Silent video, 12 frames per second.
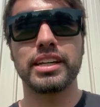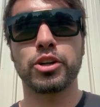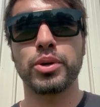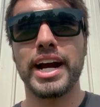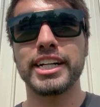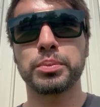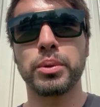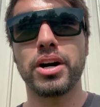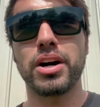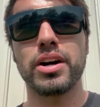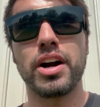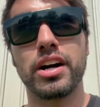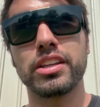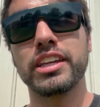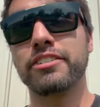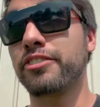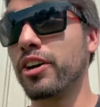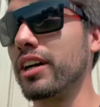crash bar on the
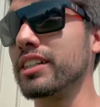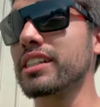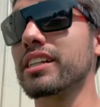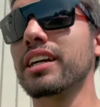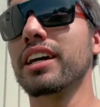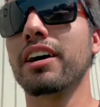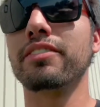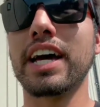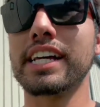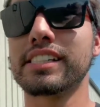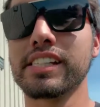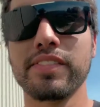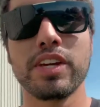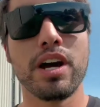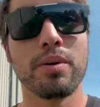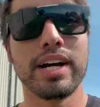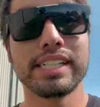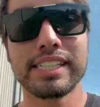front of that
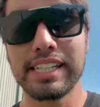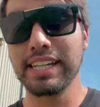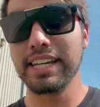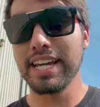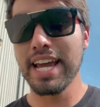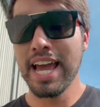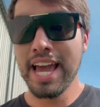CVO ST,